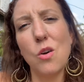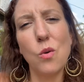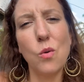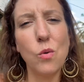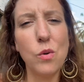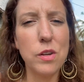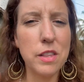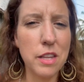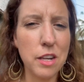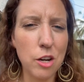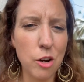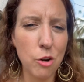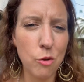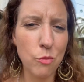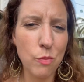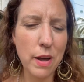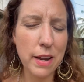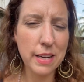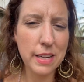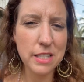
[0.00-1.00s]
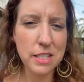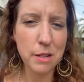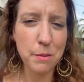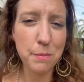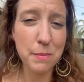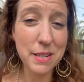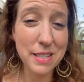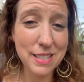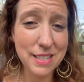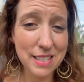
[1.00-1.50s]
or that are ready to
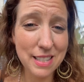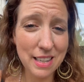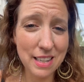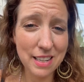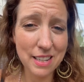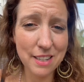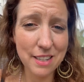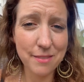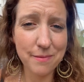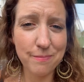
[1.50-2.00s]
be seen.